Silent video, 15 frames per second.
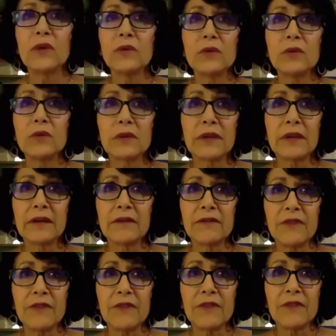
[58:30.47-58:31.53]
We will give
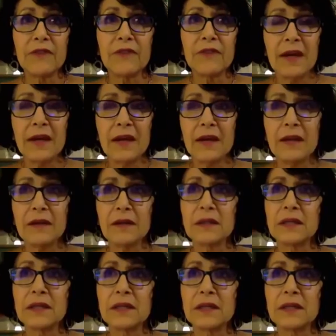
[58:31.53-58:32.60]
a
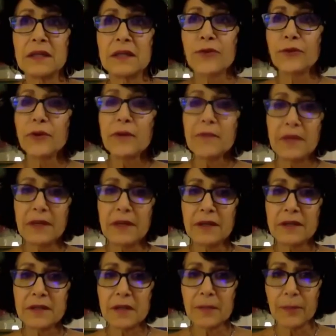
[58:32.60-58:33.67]

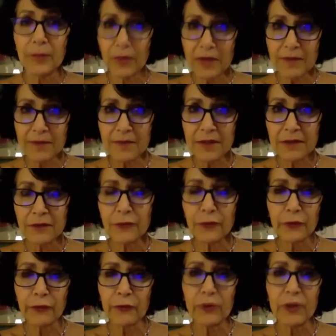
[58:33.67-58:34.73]
30-minute appointment
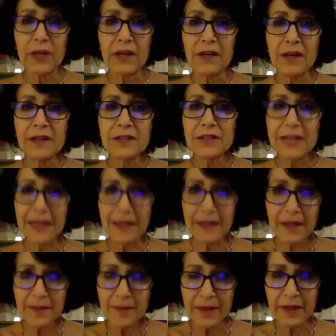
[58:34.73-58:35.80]
for free to
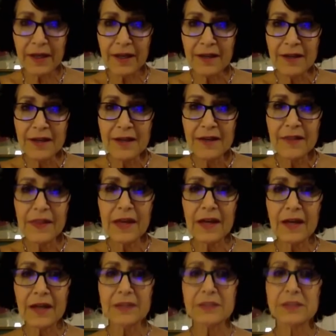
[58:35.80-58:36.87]
anybody
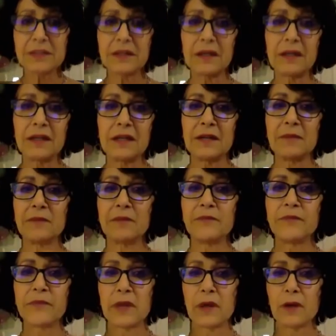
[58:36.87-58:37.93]
that
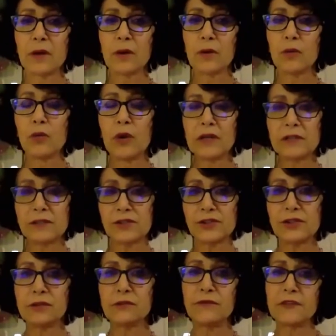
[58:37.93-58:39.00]
wants
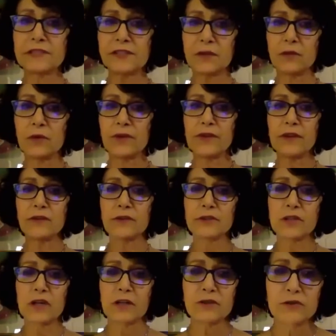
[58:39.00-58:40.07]
to visit with either
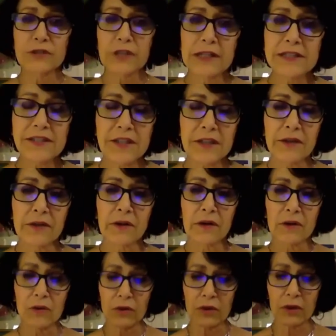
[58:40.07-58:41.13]
Dr.
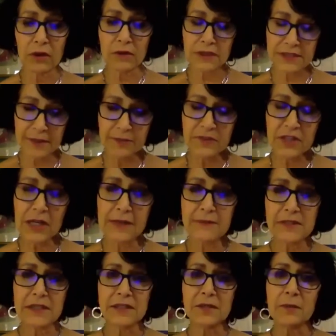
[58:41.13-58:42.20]
Dysinger or
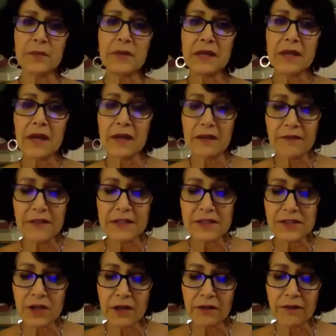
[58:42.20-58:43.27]
sometimes it's a PA if
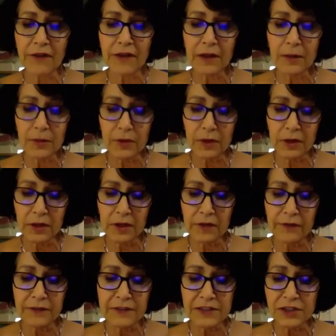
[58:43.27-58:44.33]
he's not available,
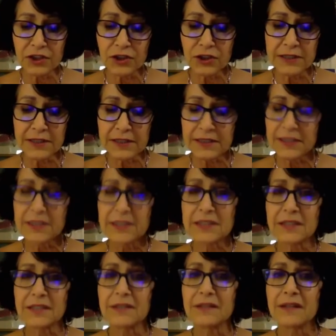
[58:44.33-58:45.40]
a physician's
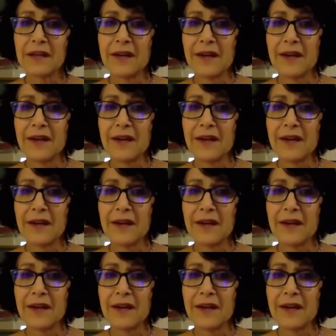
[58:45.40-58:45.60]
assistant,